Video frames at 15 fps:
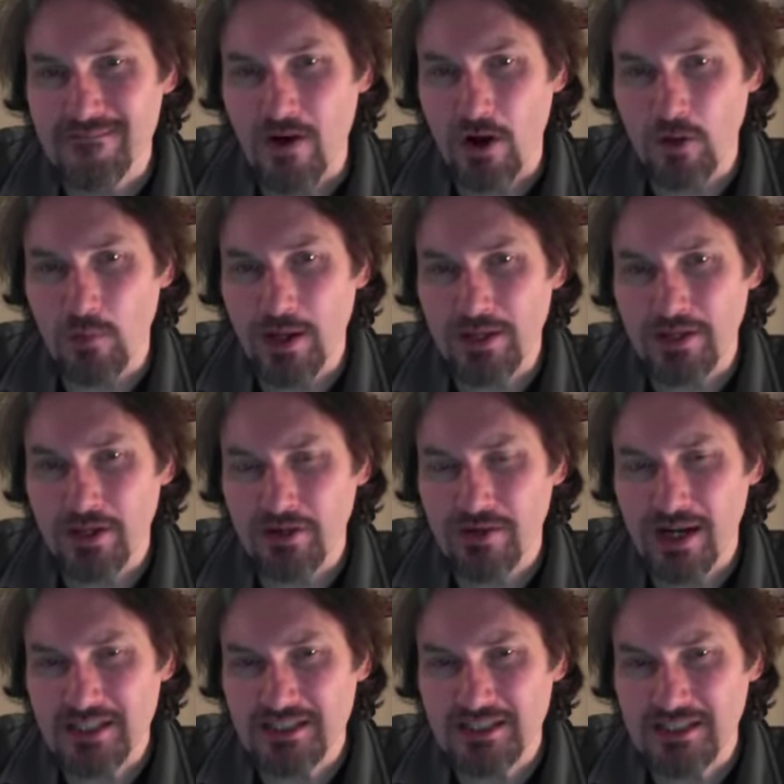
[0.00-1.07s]
or whether you're
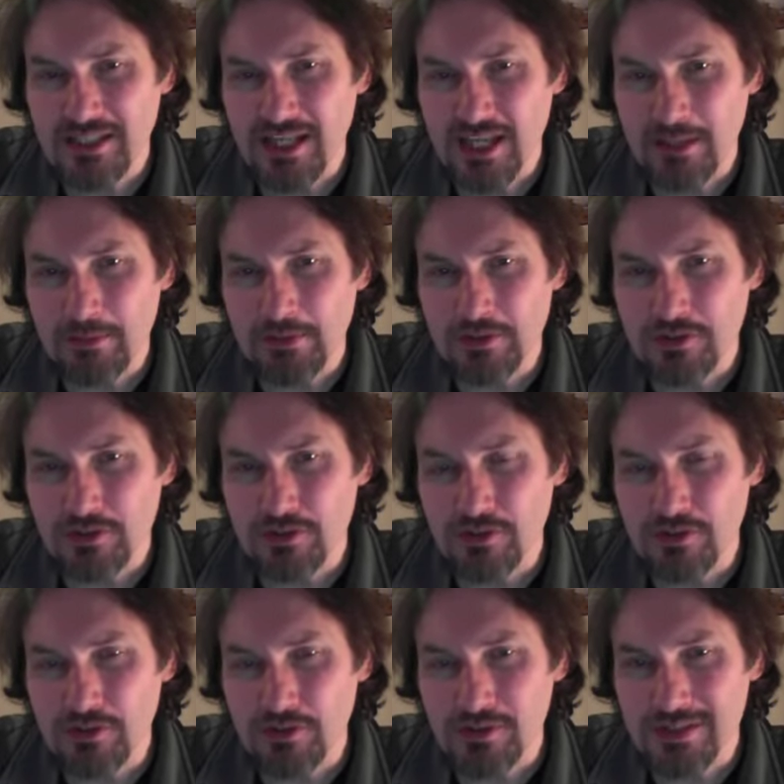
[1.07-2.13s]
actually able
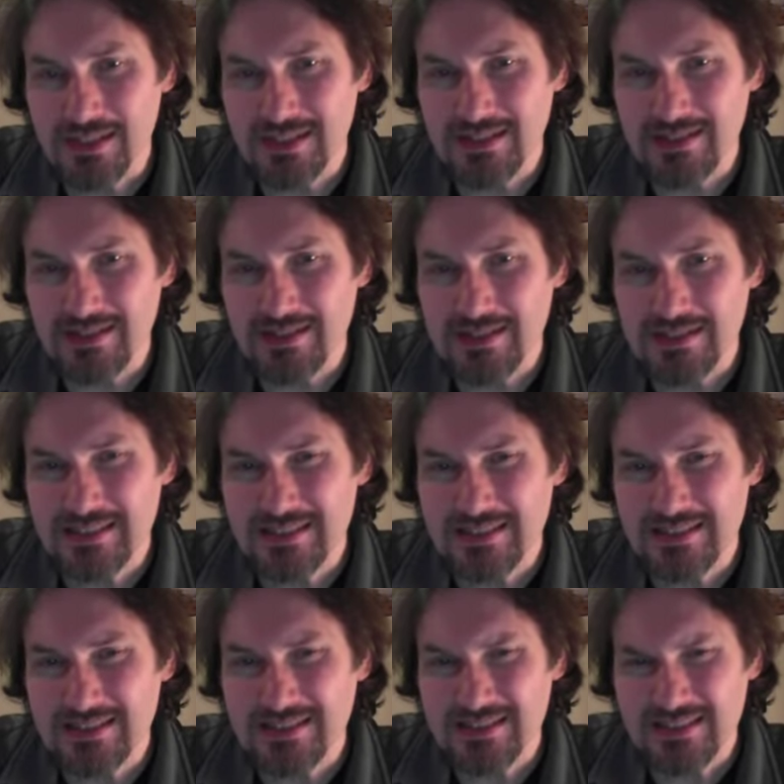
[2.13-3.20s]
to
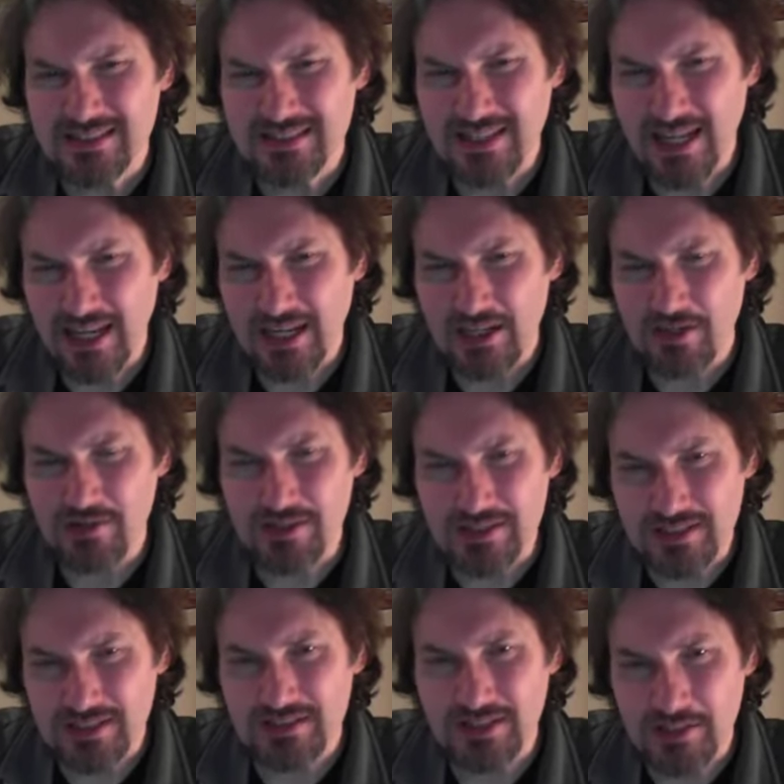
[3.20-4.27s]
take your
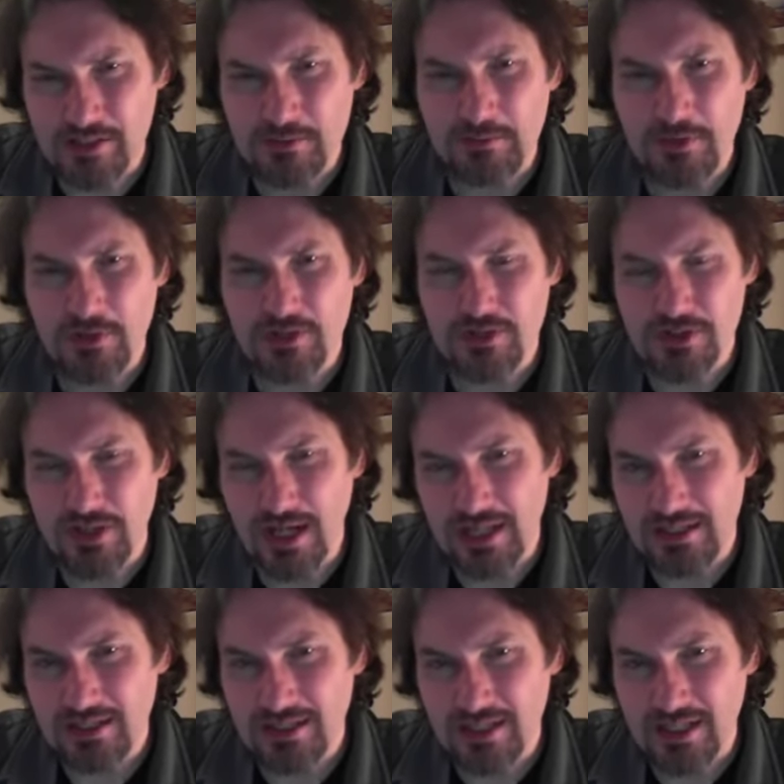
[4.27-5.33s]
existing
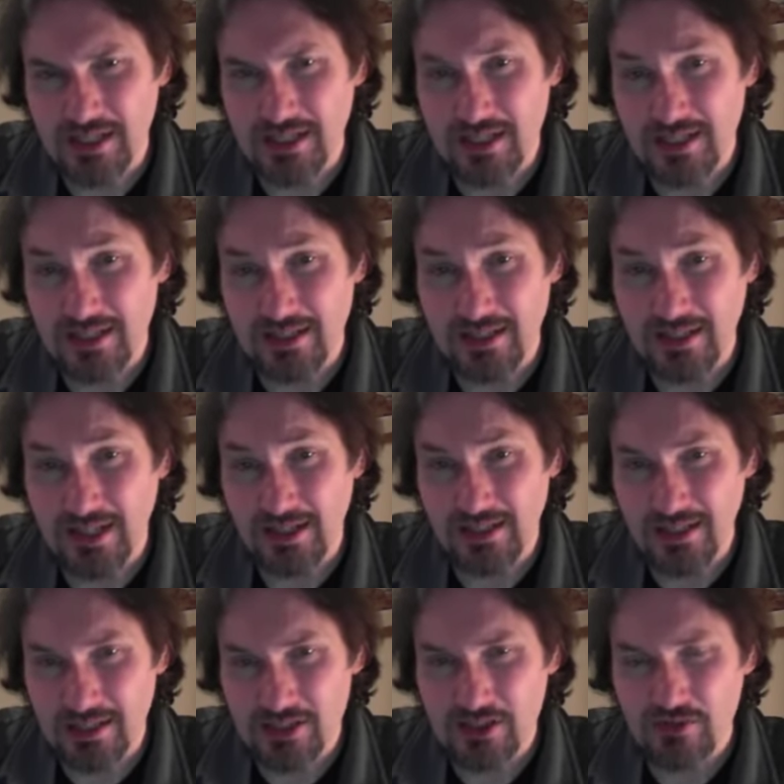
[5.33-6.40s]
spirituality and
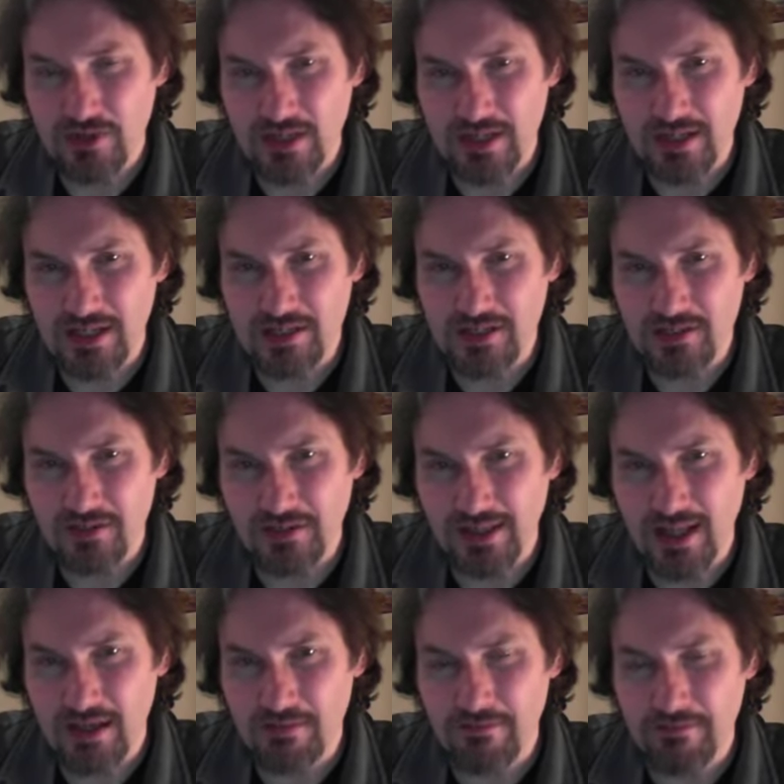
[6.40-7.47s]
integrate it into your
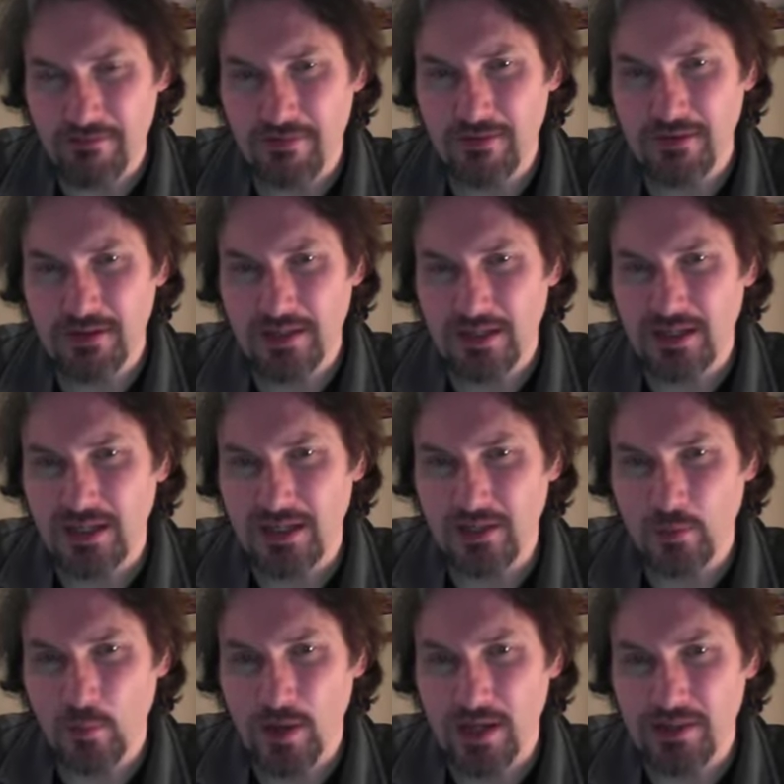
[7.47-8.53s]
life in
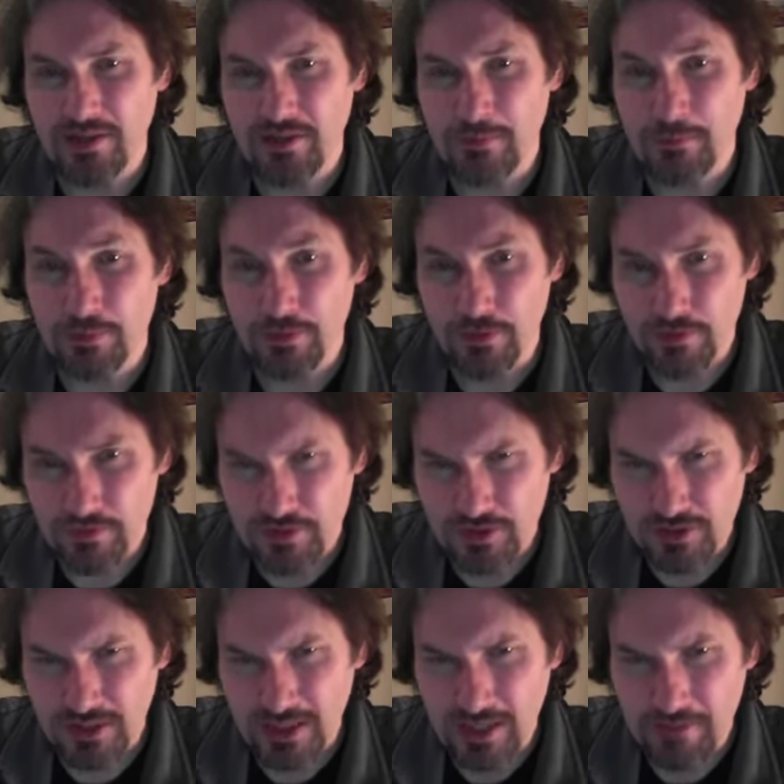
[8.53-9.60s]
a way that improves
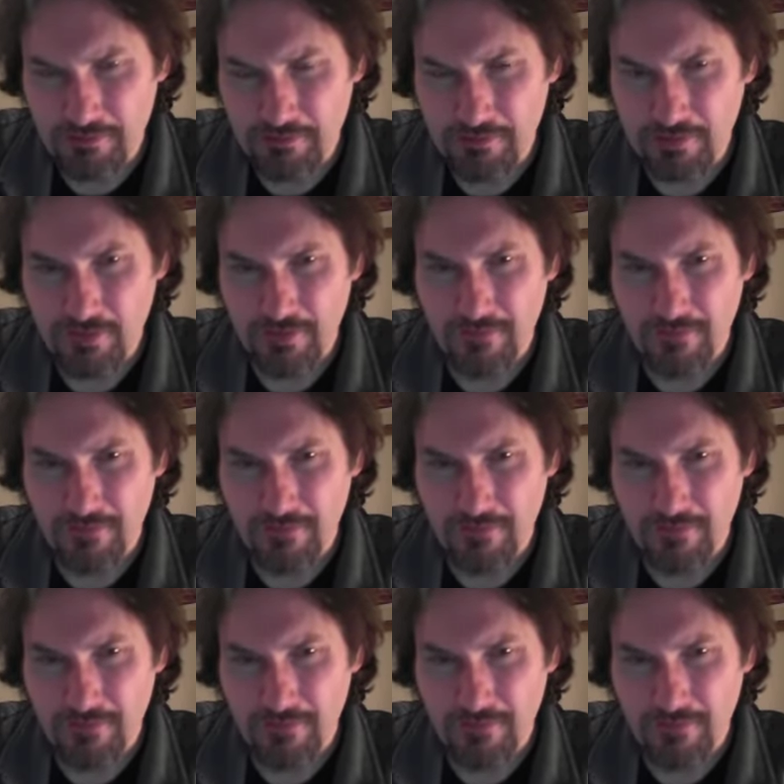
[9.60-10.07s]
your life